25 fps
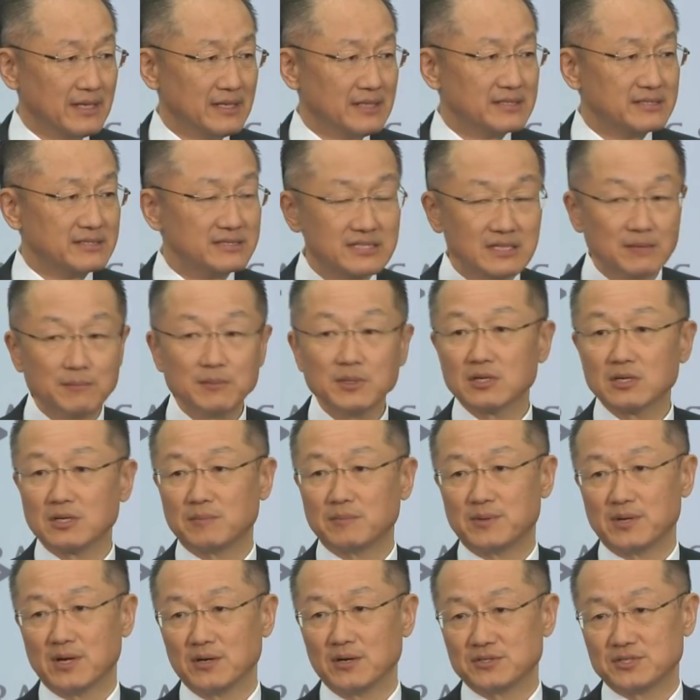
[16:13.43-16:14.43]
Similar
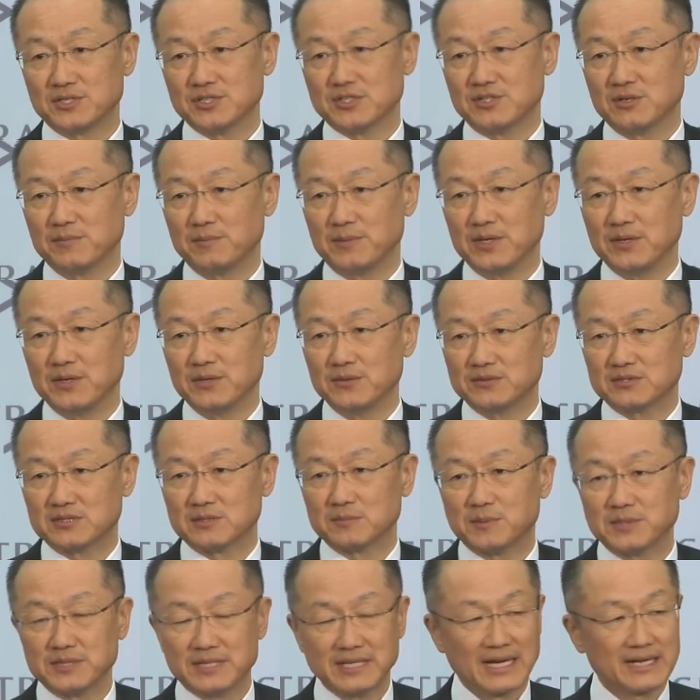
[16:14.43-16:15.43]
approaches should be used to
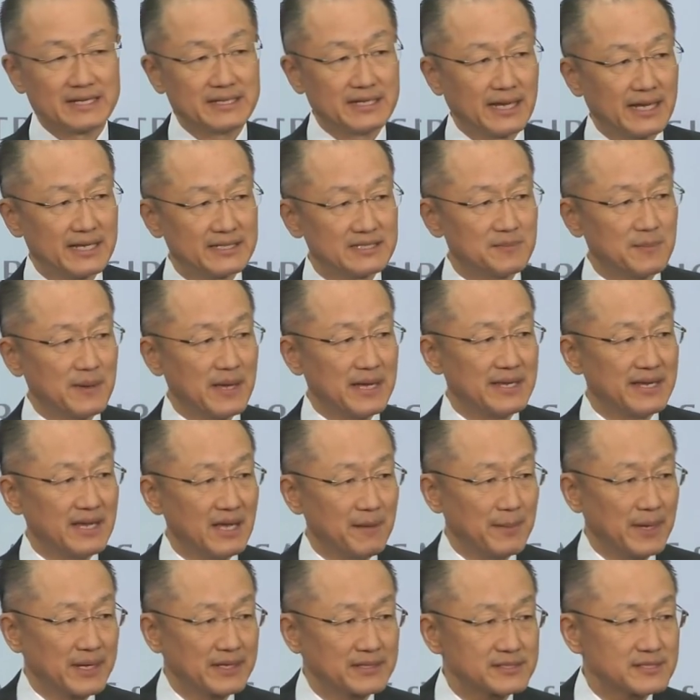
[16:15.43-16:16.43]
protect against
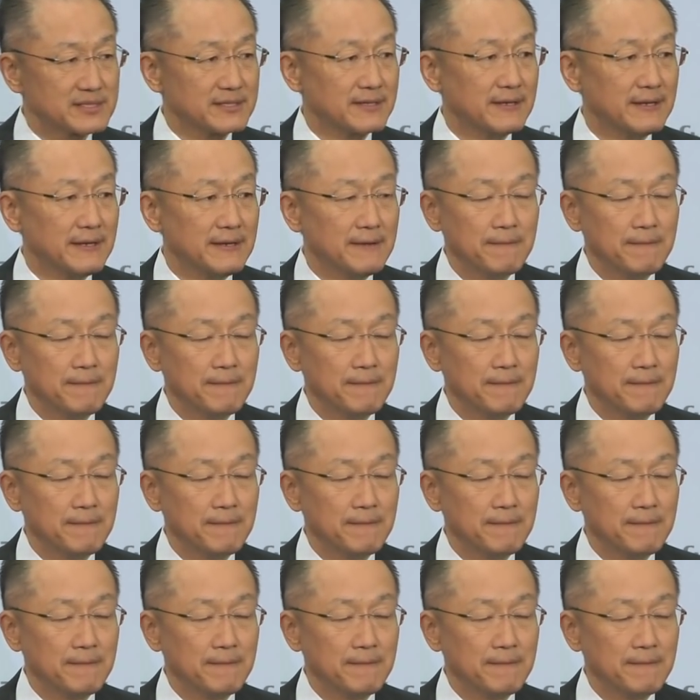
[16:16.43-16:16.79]
pandemics.